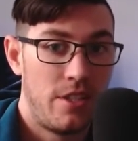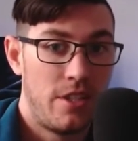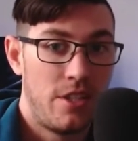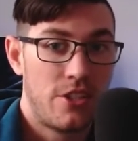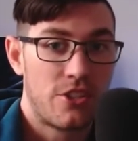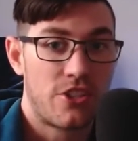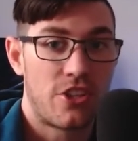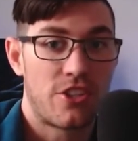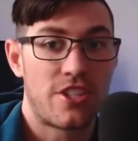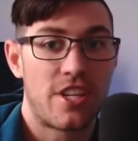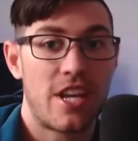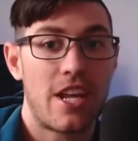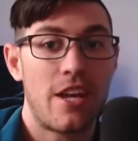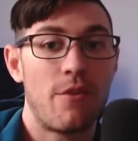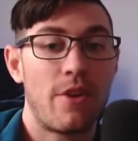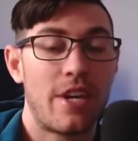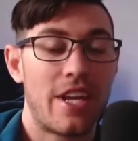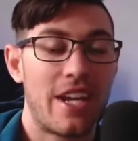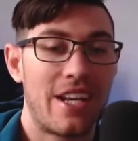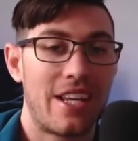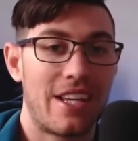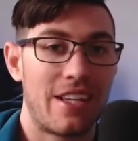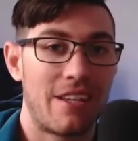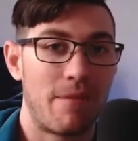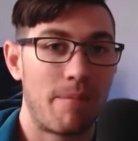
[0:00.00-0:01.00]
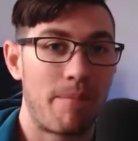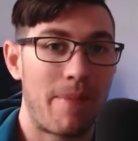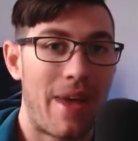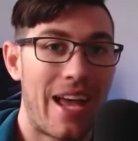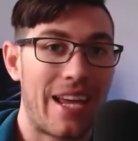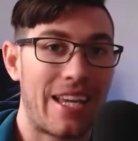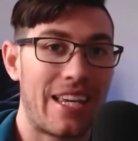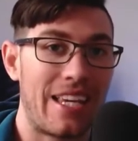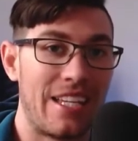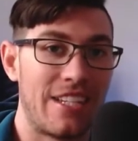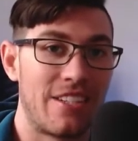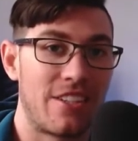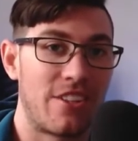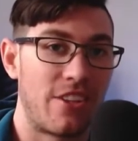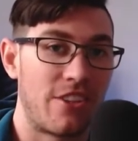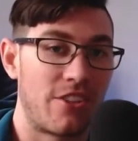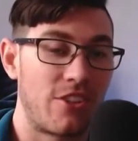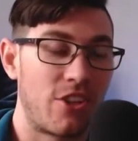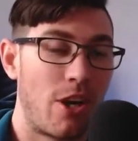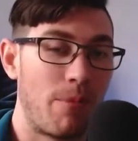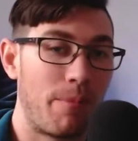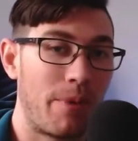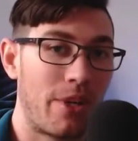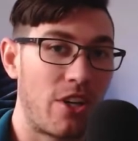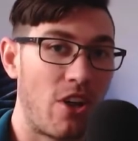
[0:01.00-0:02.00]
So today we're getting back into the
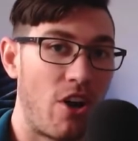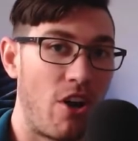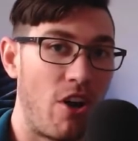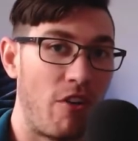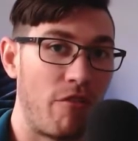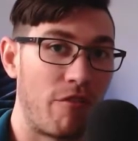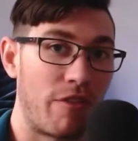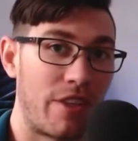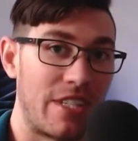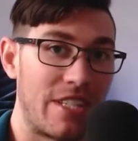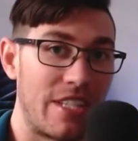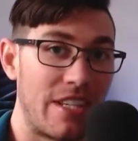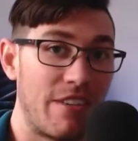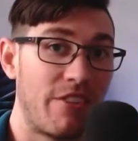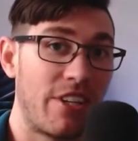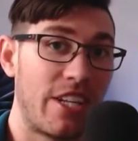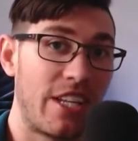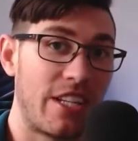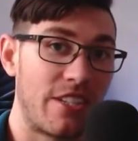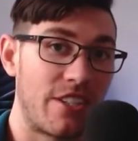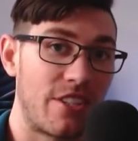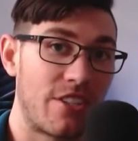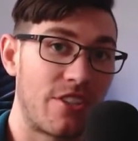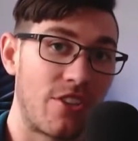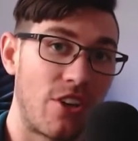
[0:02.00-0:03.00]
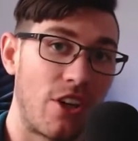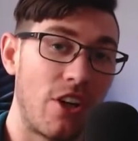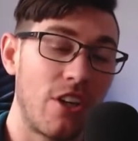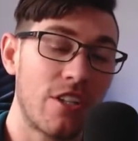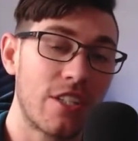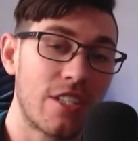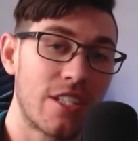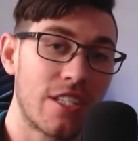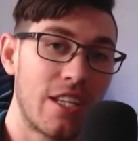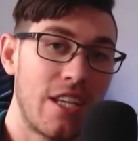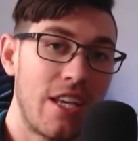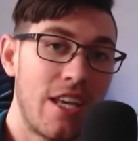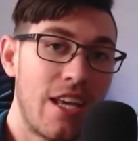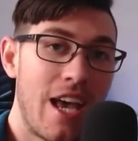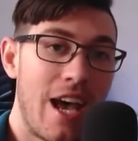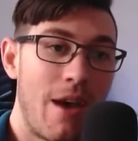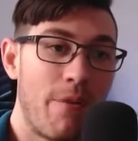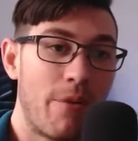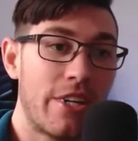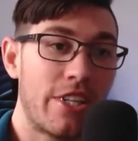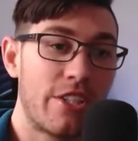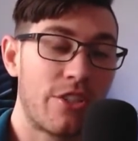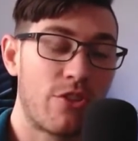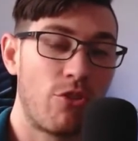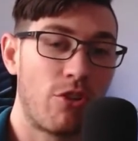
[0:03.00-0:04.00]
topic of dividend stocks, and
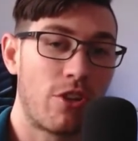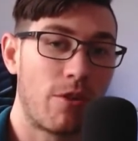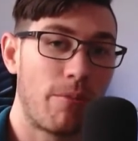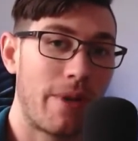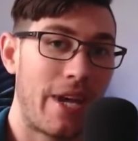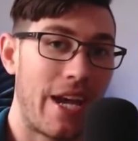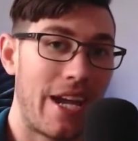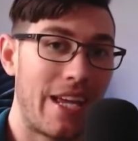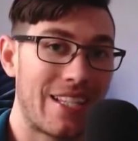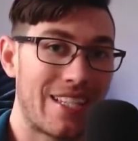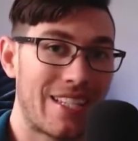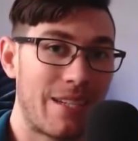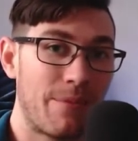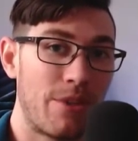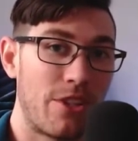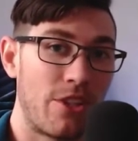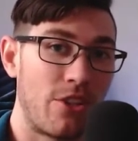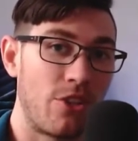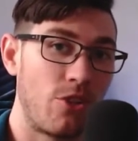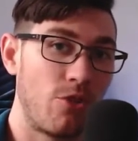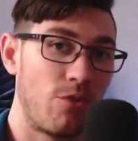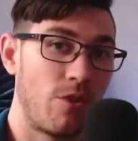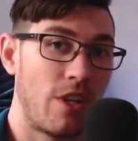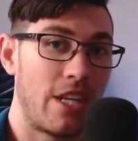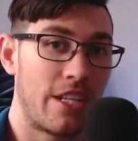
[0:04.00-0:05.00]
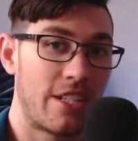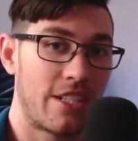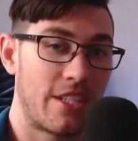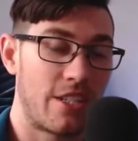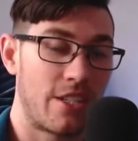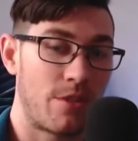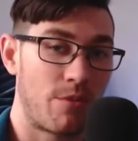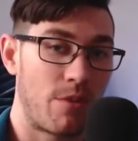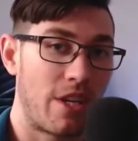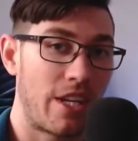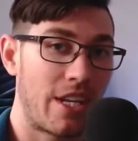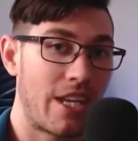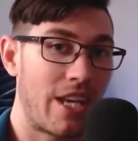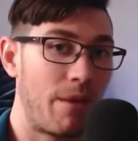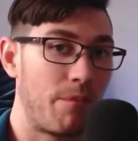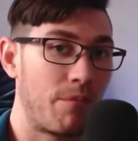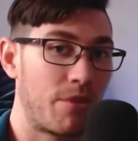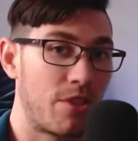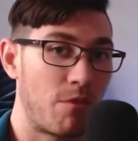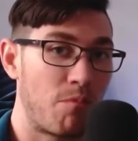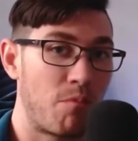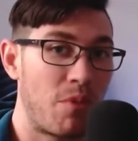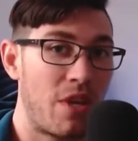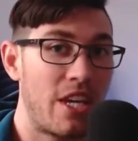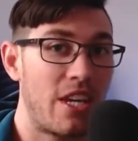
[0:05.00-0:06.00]
we're going to talk about some of the nuances when it comes
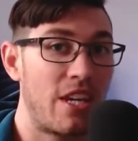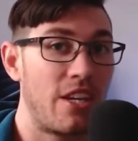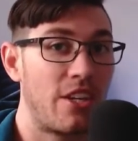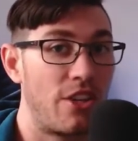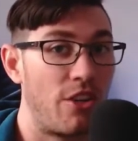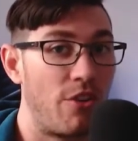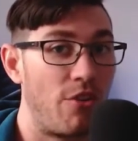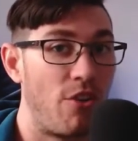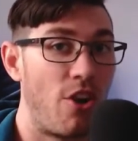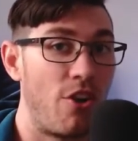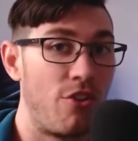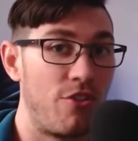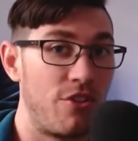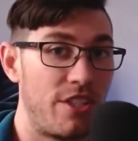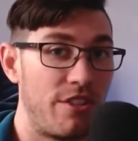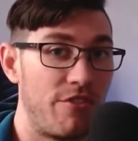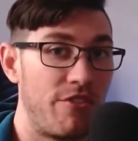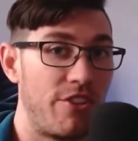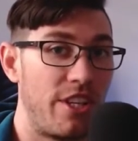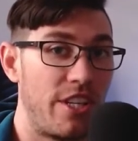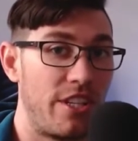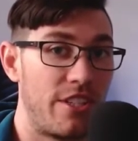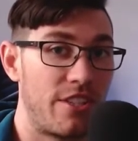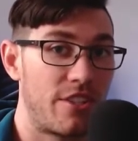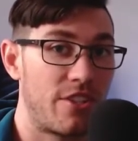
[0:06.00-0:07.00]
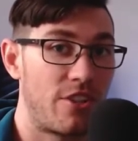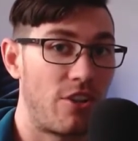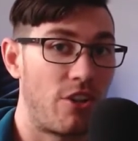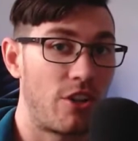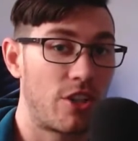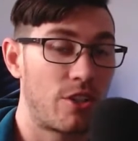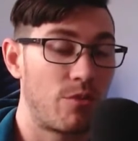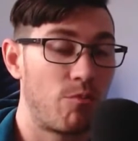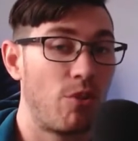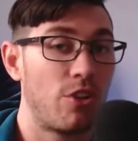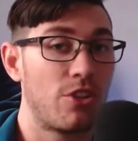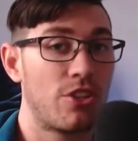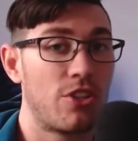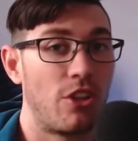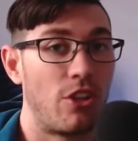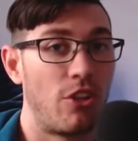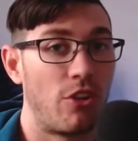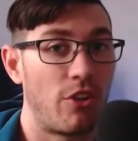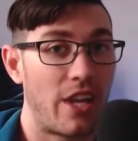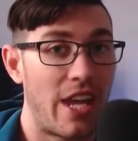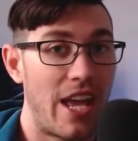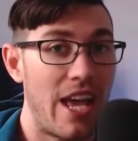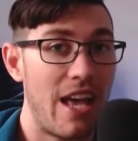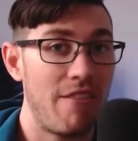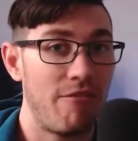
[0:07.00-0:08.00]
to picking your own dividend stocks, what to
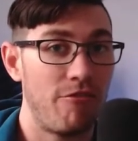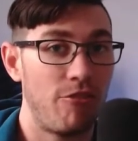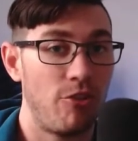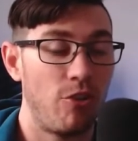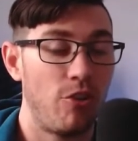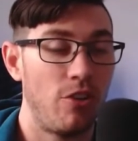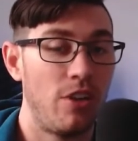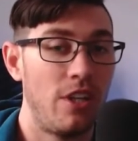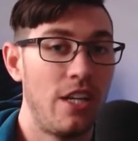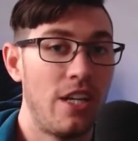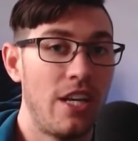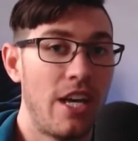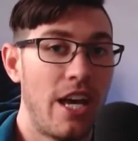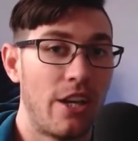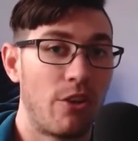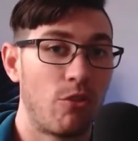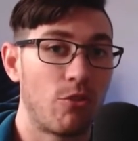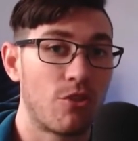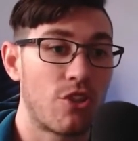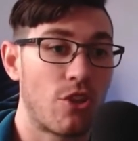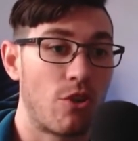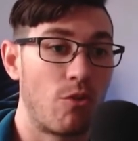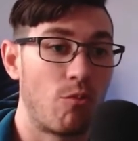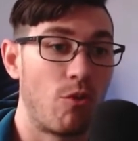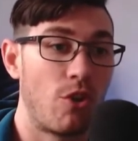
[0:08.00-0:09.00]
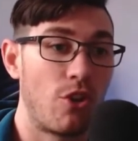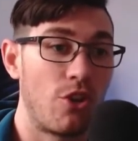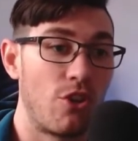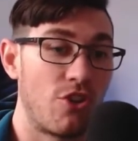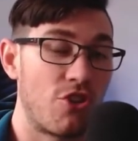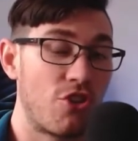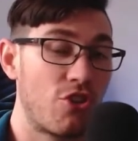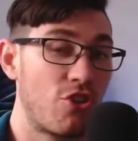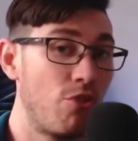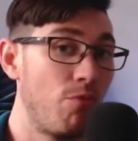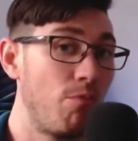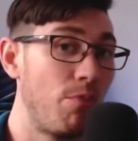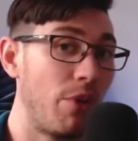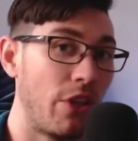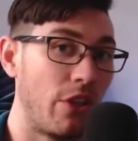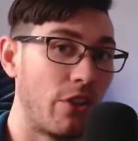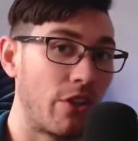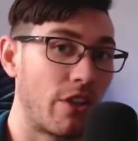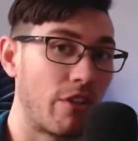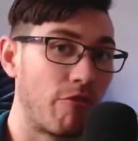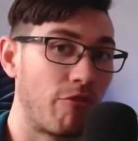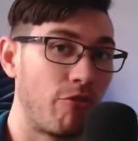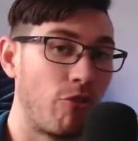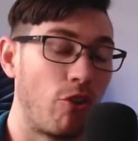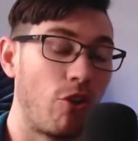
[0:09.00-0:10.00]
look out for, and also what you should be
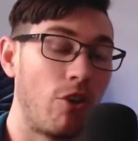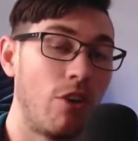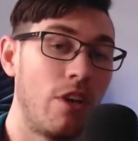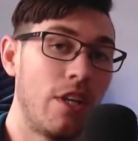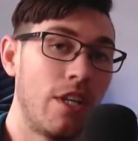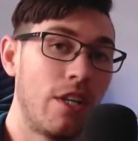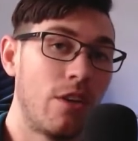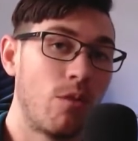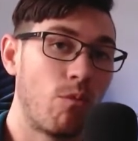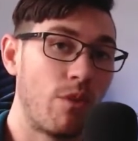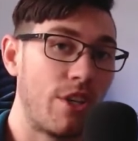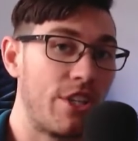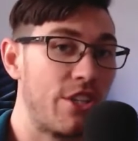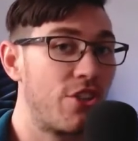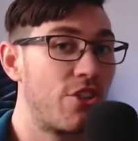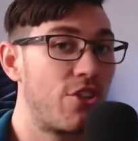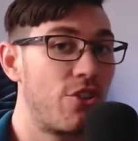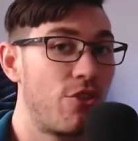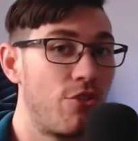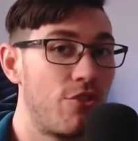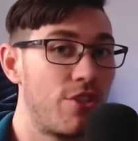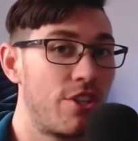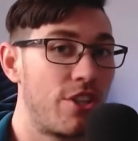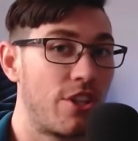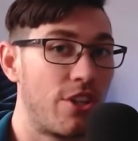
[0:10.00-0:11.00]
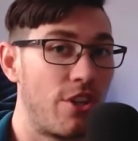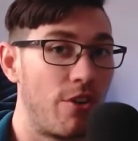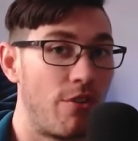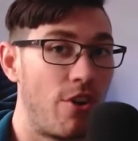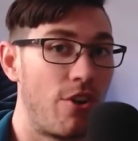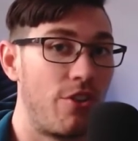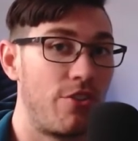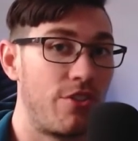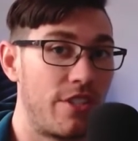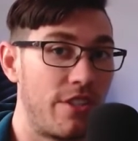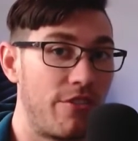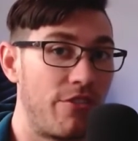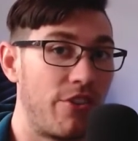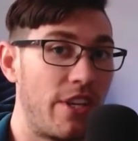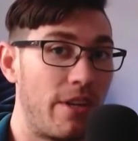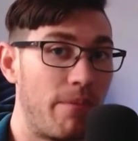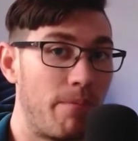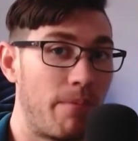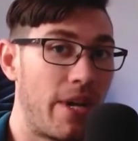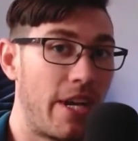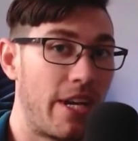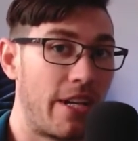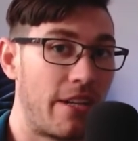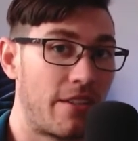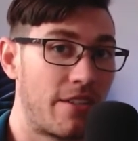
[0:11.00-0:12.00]
looking for when choosing your own
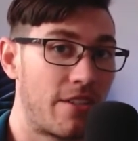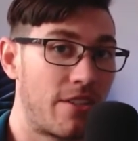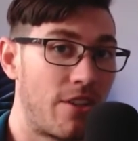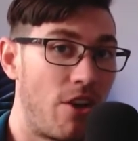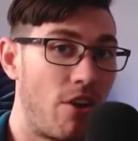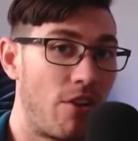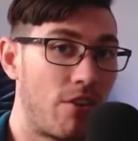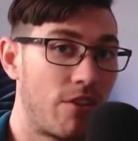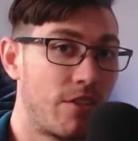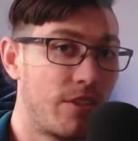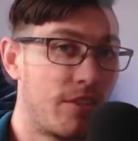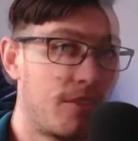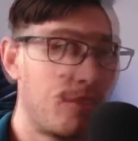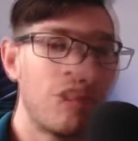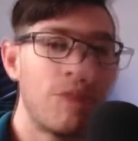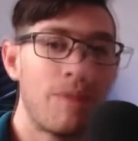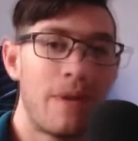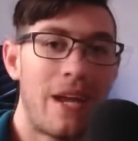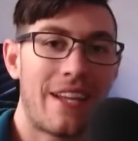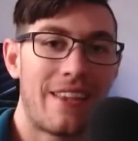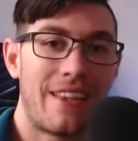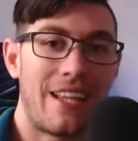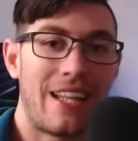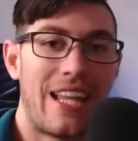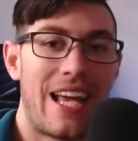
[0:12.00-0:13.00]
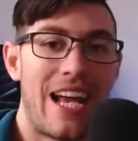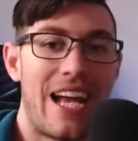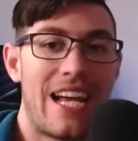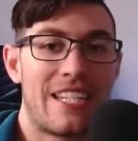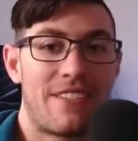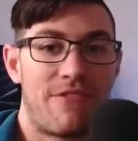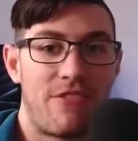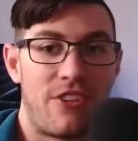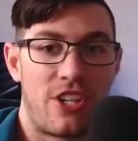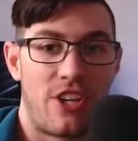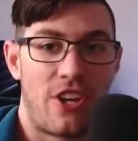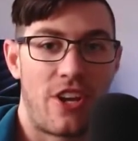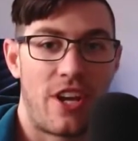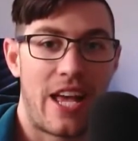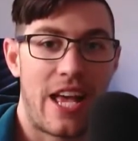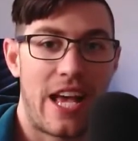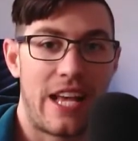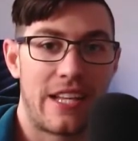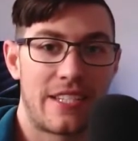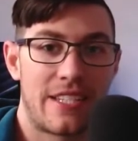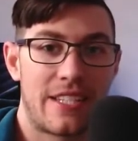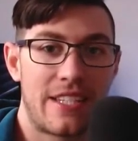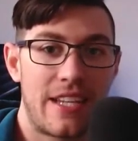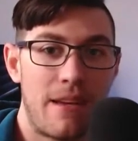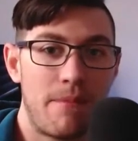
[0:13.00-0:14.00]
dividend paying stocks. We talked about in the last video how
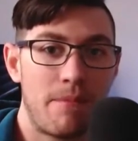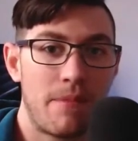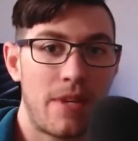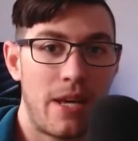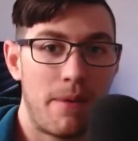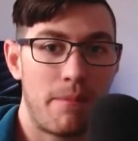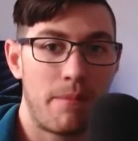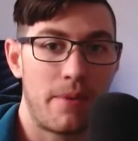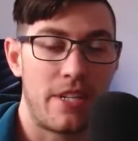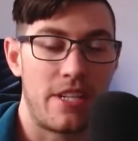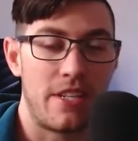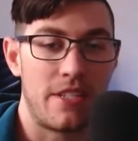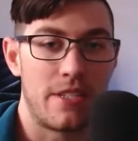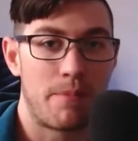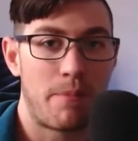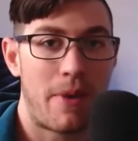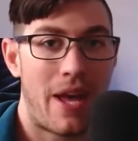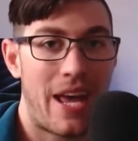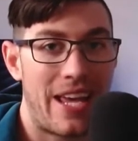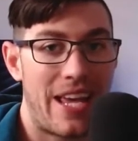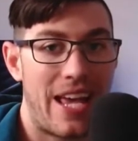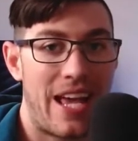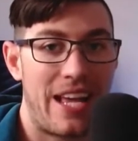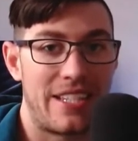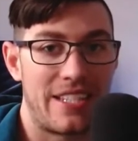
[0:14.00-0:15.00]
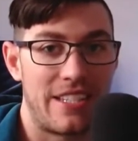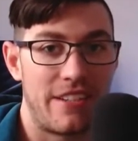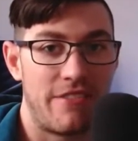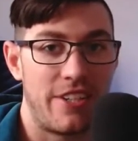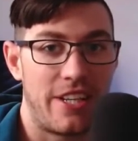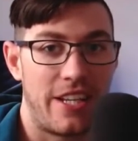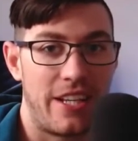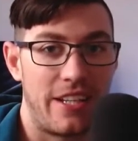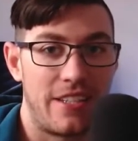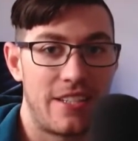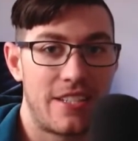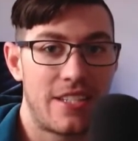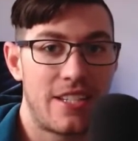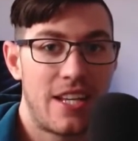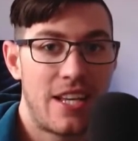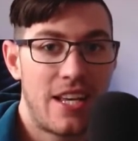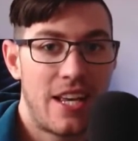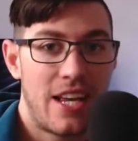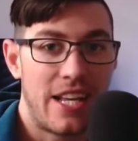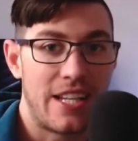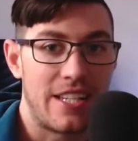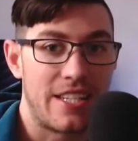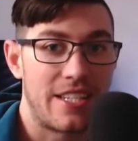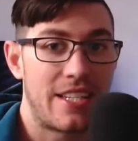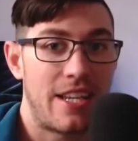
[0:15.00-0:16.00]
some companies pay out dividends
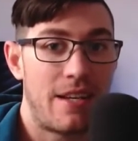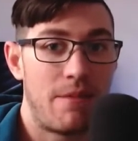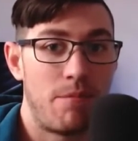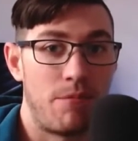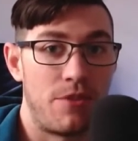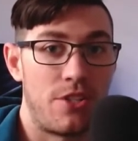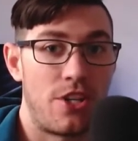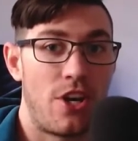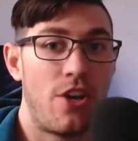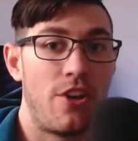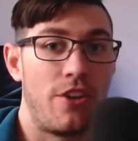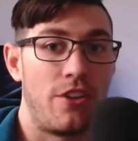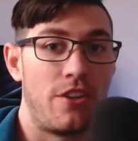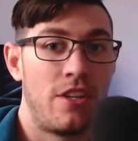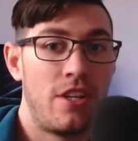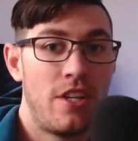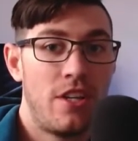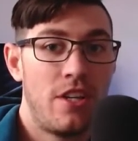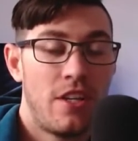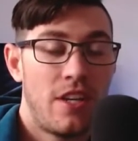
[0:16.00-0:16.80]
and some don't.